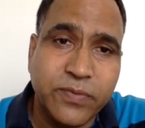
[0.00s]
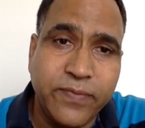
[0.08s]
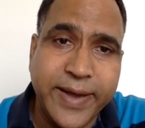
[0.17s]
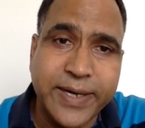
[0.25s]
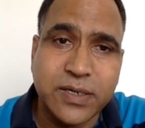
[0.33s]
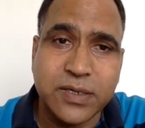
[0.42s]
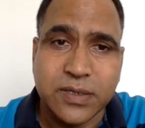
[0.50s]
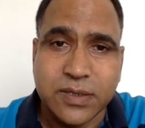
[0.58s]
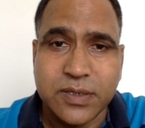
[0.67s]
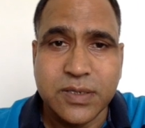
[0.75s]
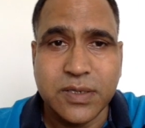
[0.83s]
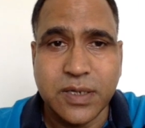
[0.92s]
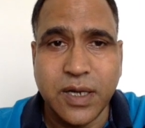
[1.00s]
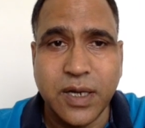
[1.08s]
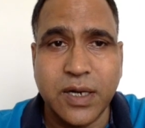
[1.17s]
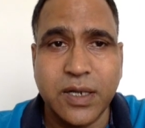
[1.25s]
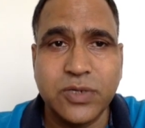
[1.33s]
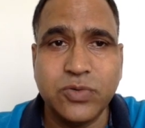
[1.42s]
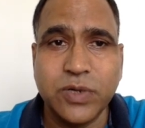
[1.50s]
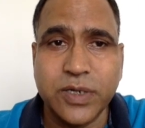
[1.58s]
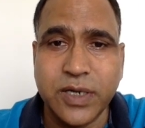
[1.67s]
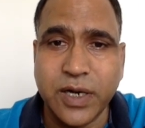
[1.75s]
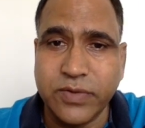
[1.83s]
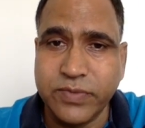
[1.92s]
factors are actually
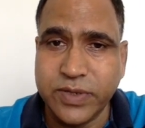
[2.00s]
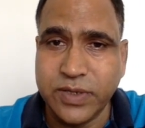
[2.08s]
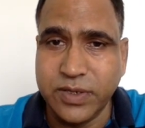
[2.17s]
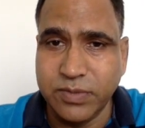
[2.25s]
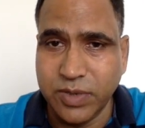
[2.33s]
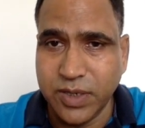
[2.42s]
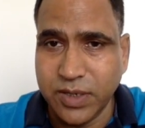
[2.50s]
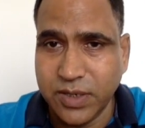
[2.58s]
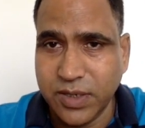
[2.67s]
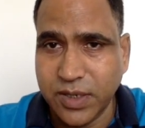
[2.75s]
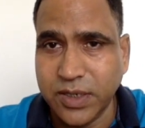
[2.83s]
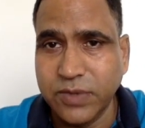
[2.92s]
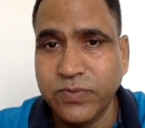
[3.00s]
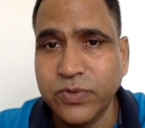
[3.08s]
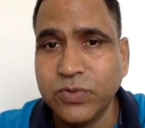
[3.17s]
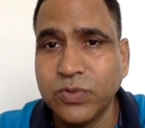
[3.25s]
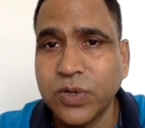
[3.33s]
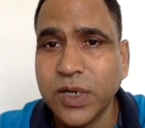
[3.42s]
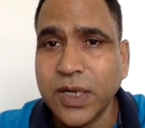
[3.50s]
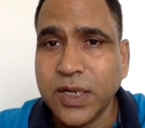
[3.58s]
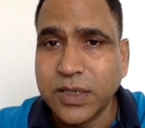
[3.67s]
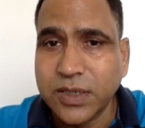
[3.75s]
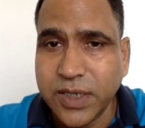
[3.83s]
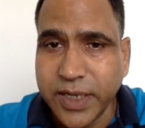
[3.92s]
driving the demand. And if you
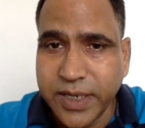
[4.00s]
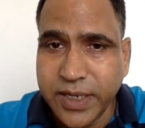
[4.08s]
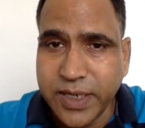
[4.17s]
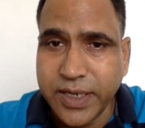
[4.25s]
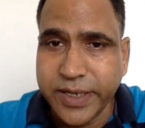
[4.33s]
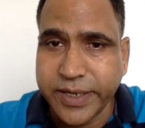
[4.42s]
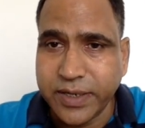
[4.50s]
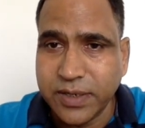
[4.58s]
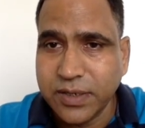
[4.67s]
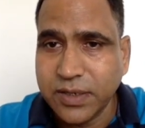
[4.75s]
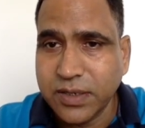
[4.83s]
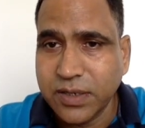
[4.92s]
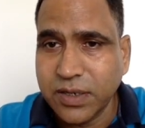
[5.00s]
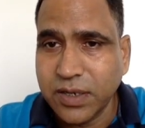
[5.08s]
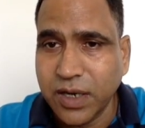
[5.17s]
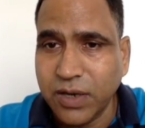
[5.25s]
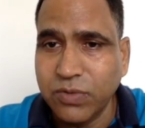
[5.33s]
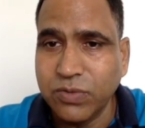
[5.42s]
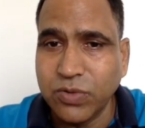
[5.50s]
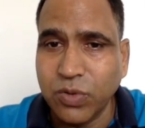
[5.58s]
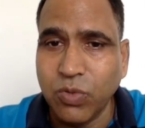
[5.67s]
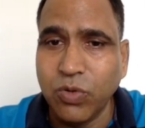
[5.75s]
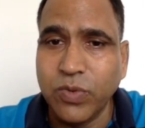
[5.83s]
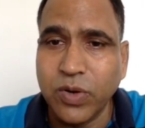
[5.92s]
segregate how the
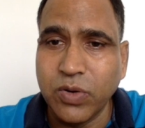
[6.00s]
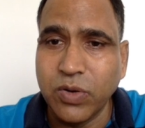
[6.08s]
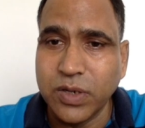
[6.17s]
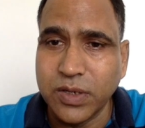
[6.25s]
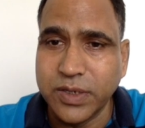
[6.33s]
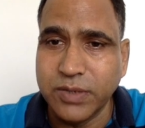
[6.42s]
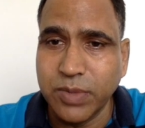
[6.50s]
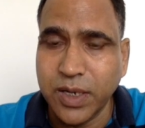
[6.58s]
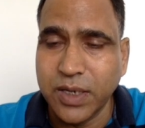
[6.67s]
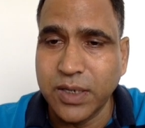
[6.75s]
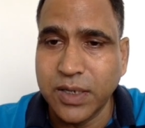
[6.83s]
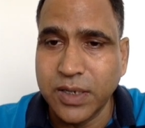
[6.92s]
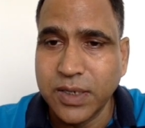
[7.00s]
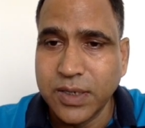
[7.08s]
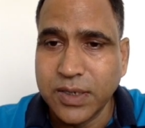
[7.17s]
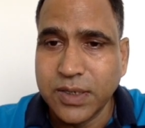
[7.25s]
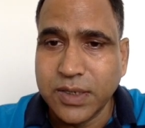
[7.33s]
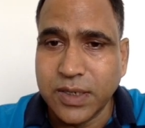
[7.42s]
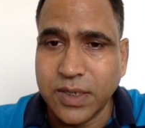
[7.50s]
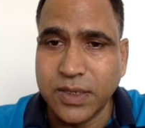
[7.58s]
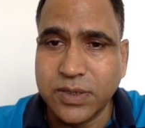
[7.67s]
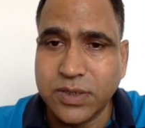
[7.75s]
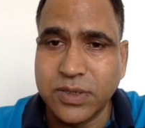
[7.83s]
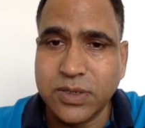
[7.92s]
overall demand
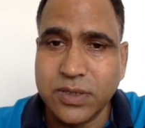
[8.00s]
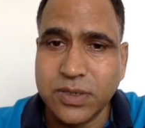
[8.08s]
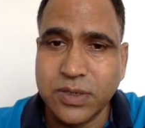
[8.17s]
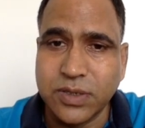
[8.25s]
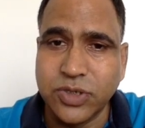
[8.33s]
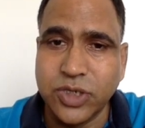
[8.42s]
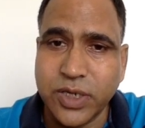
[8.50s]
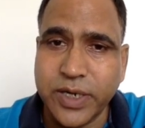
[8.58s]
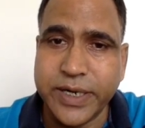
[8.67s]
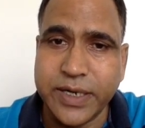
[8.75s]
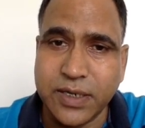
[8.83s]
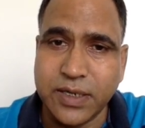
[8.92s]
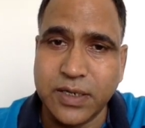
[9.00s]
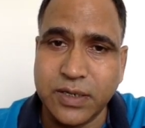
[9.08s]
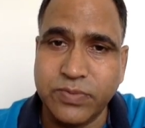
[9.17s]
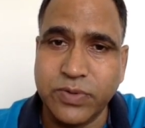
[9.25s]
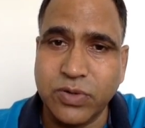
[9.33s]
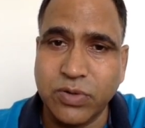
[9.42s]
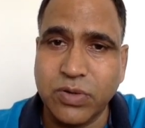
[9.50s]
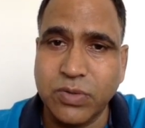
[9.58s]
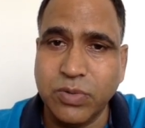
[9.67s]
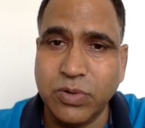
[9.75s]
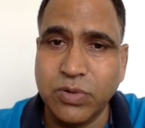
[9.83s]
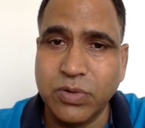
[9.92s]
is generated, if you talk
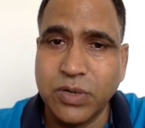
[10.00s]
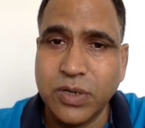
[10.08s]
about